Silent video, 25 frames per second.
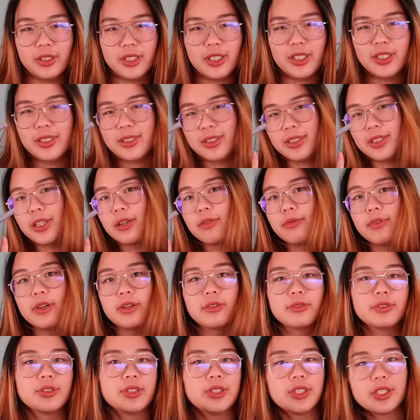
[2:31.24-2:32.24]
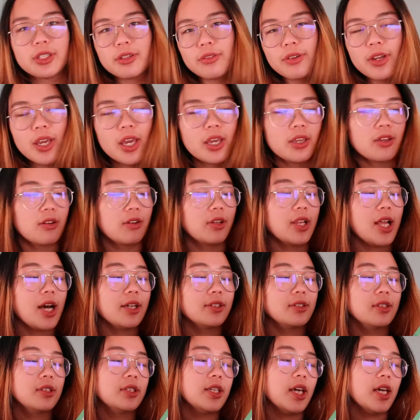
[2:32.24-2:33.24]
it isn't a real cigarette, you're
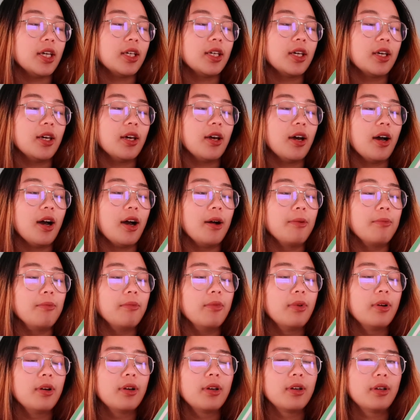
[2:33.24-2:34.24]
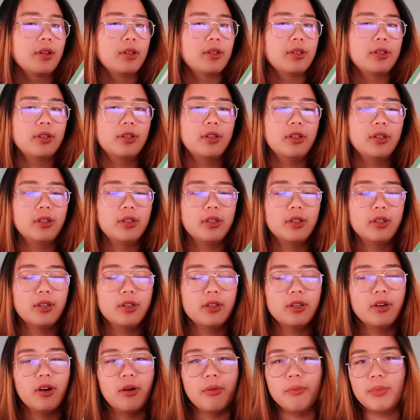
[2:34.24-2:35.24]
allowed to take it on
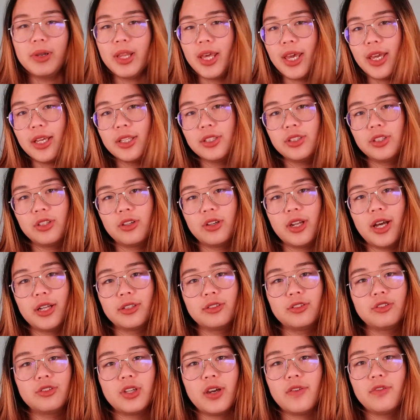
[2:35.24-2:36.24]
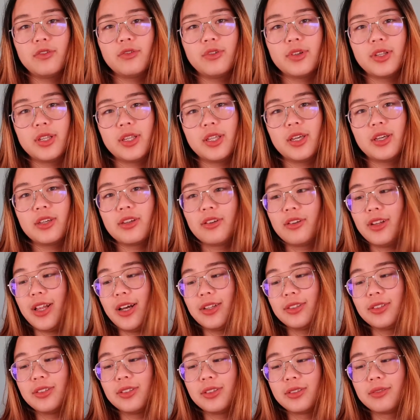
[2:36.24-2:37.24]
planes, you're allowed to travel with it, you're
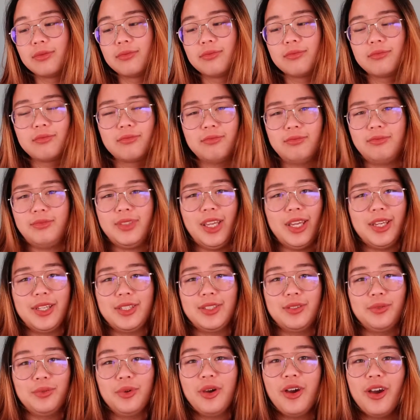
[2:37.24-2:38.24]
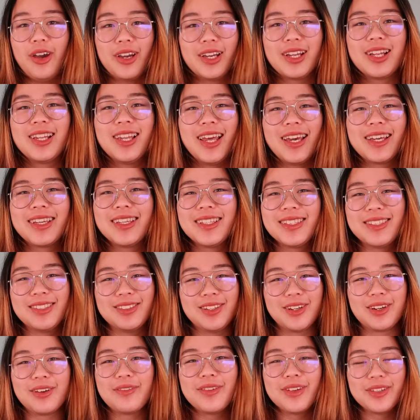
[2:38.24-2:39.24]
allowed to take it to work. Like, it's
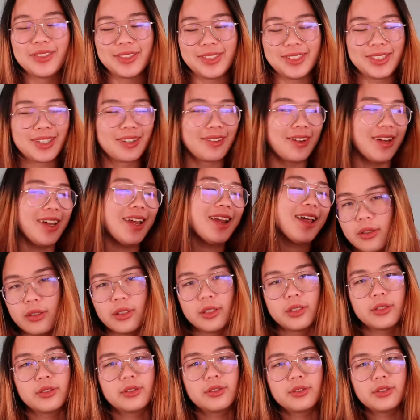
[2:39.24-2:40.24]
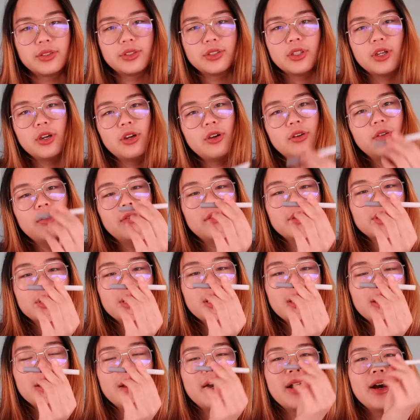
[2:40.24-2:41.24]
not a real cigarette. So
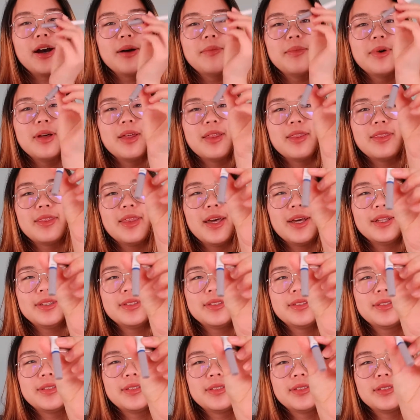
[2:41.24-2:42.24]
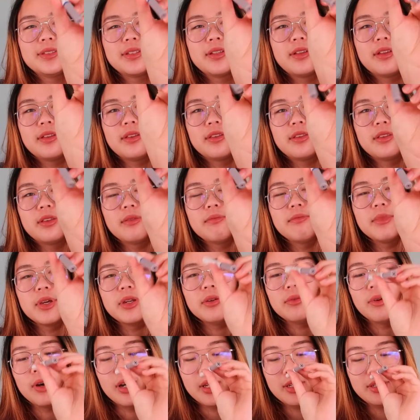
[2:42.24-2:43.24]
yeah, that's the
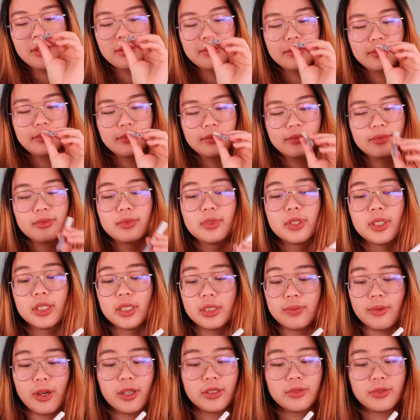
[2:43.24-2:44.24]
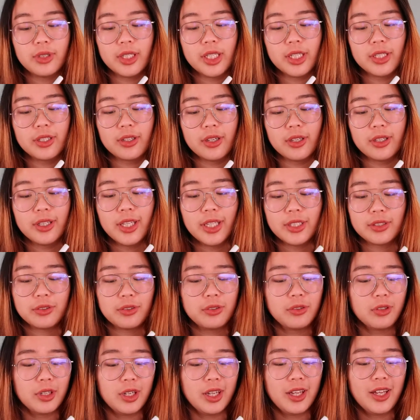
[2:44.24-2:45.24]
mint one. It smells really good. That's
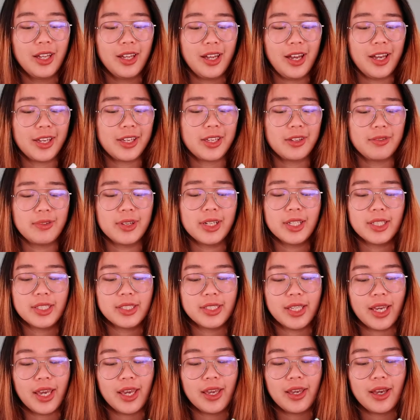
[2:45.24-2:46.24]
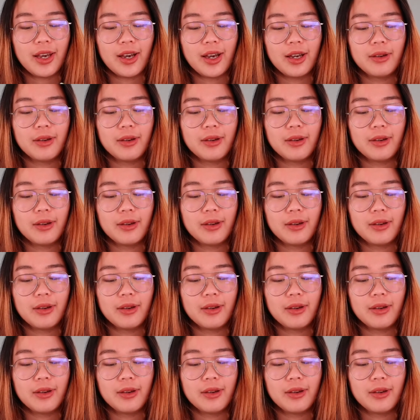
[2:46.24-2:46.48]
all I can really say.